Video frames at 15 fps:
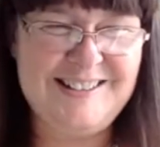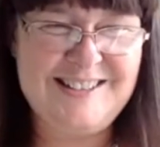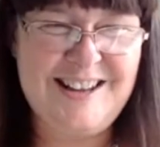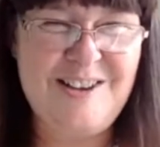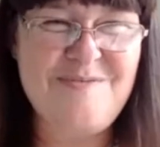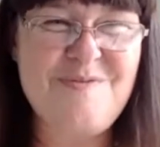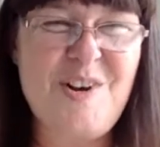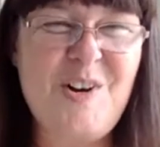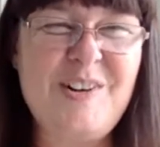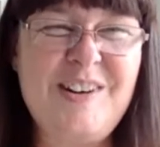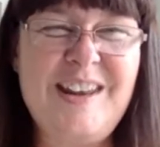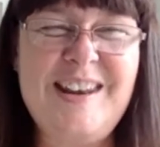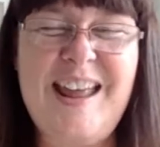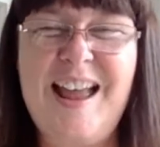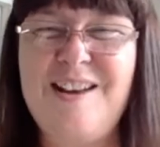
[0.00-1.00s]
Good
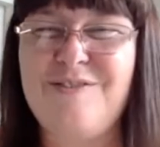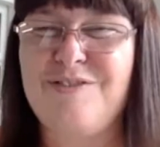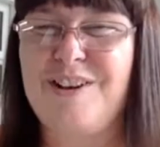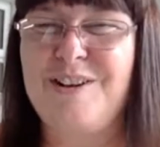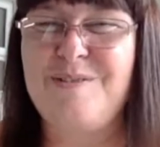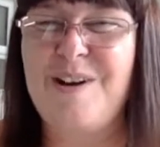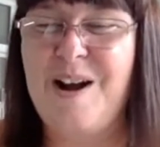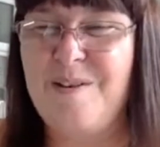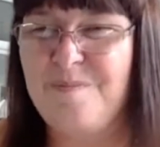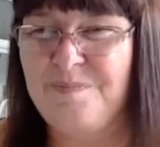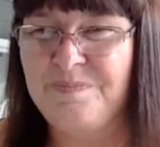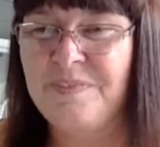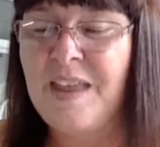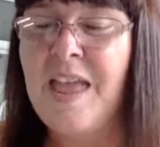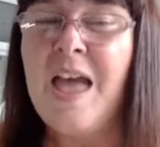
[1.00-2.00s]
morning, everyone.